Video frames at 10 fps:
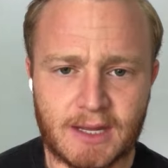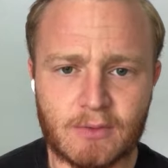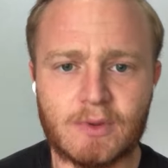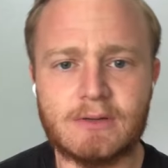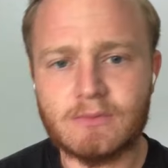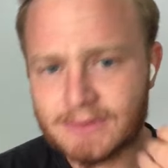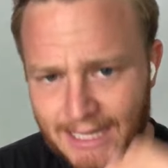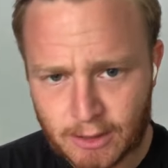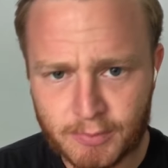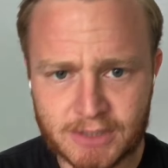there with
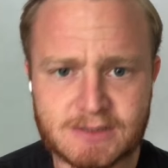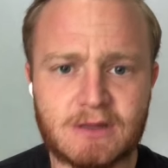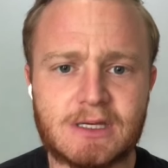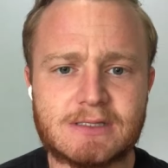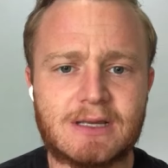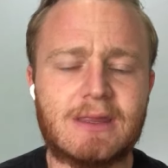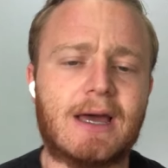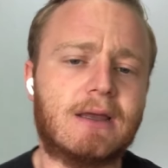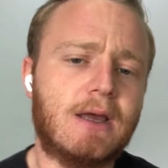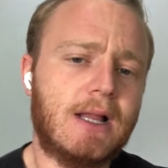nanobots and things like
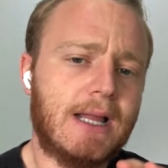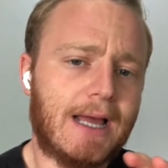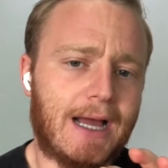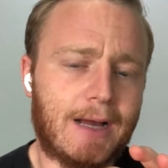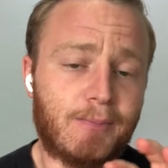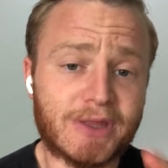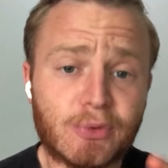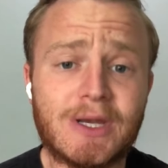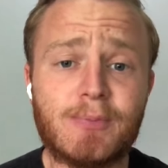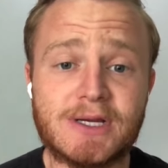that. Uh, but
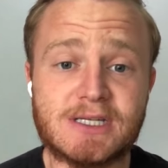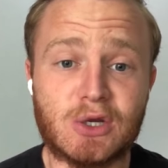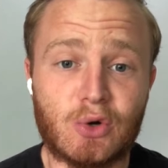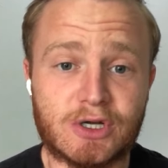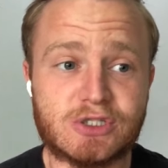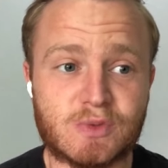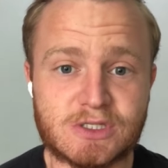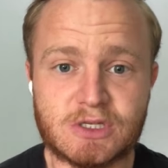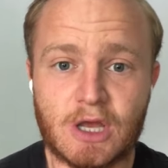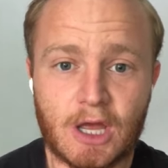three D printing organs
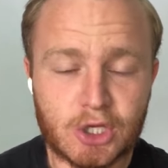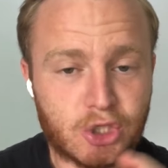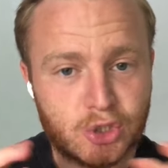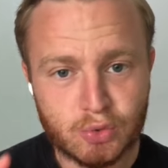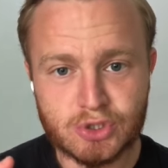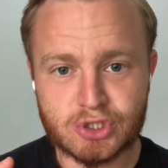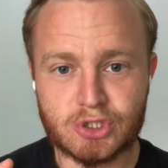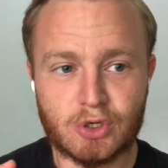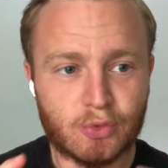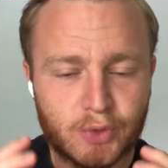was a
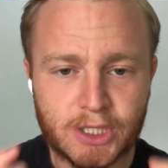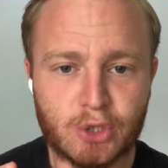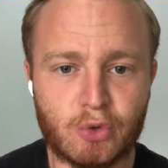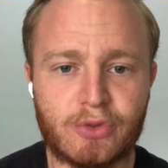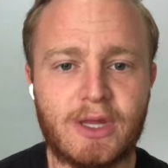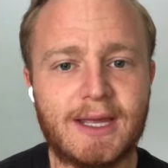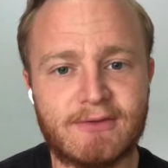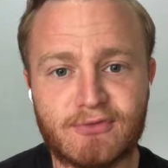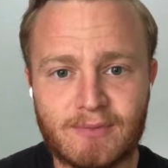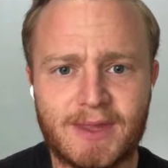huge, really cool thing,
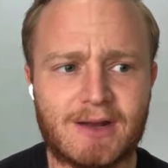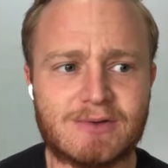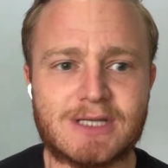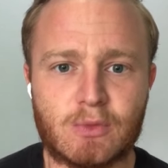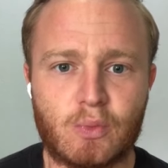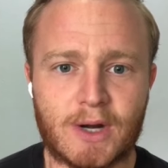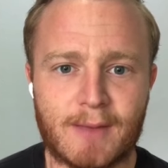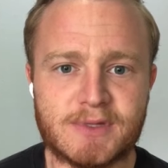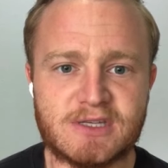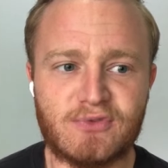and from then I was like, what
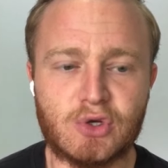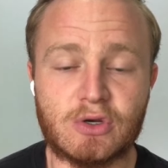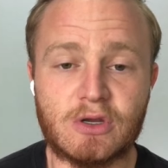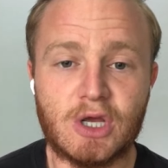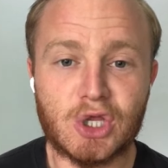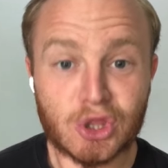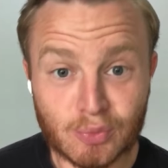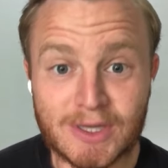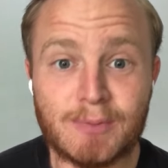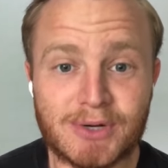happens if you could
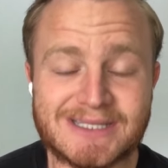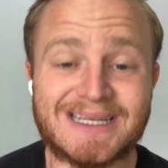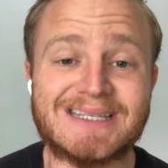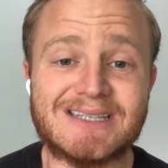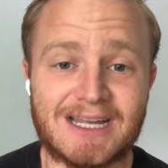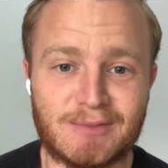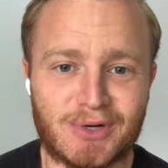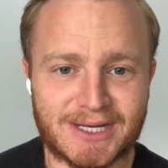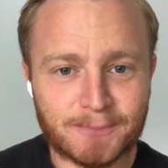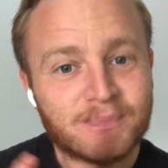three D print it inside the
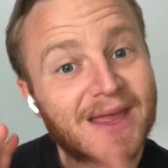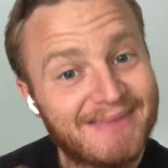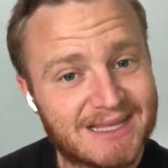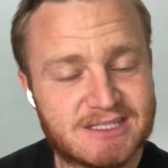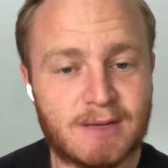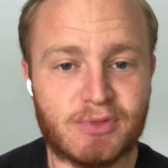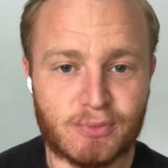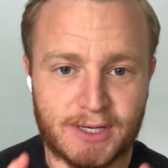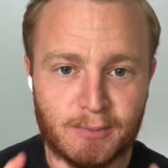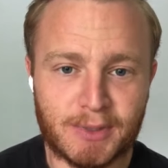body? That's step
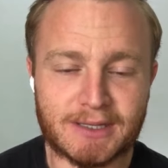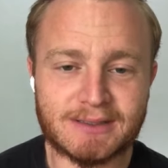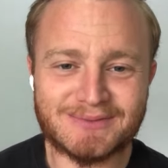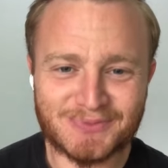three, but